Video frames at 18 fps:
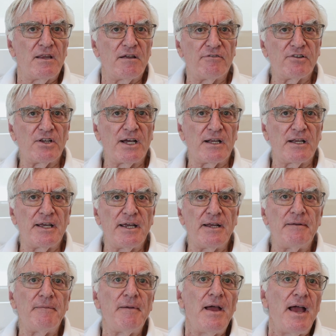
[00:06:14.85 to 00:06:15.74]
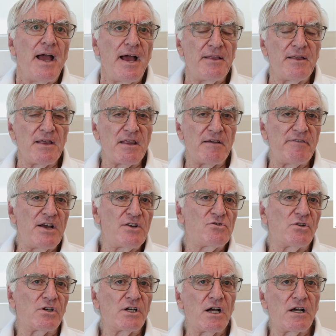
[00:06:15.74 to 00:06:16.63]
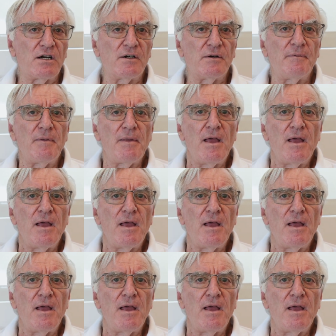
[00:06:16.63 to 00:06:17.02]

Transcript: flight lead. And then the ventral gunner